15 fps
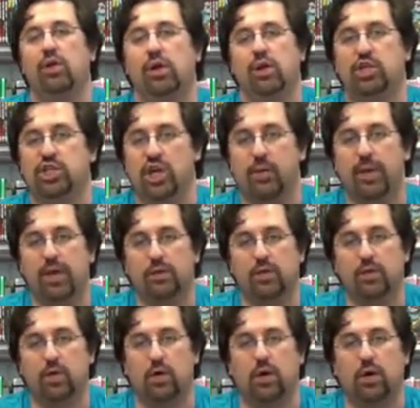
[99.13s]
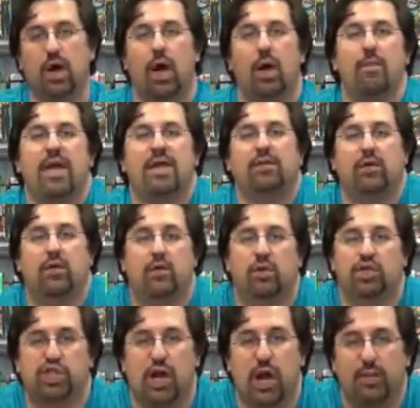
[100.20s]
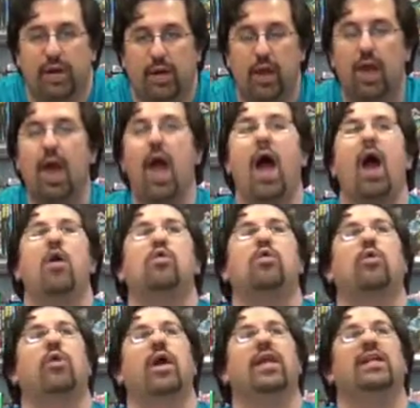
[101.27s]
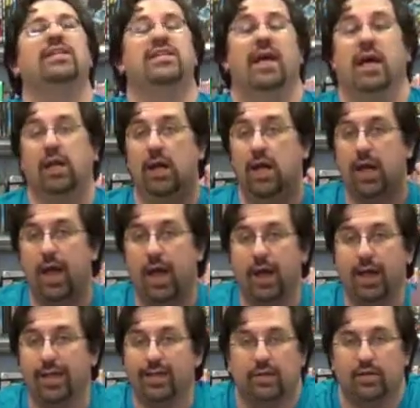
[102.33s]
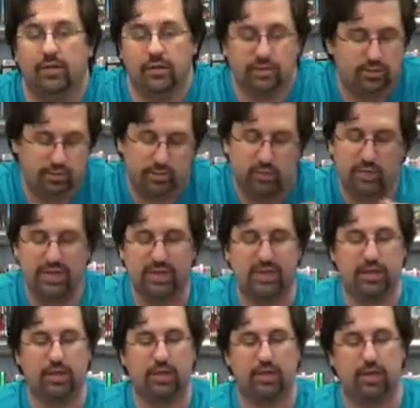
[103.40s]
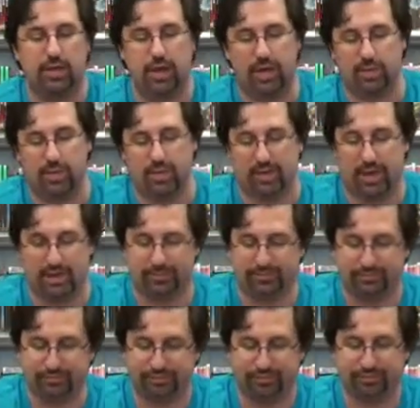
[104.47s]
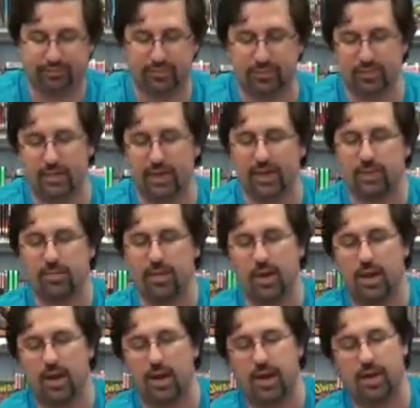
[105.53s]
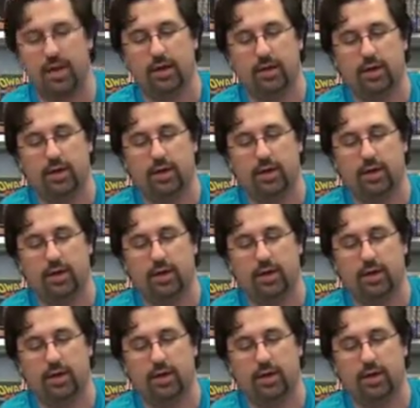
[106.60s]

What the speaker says: Shamanticore, a Manticore shaman. How great is that? Really, you can't beat that. All right.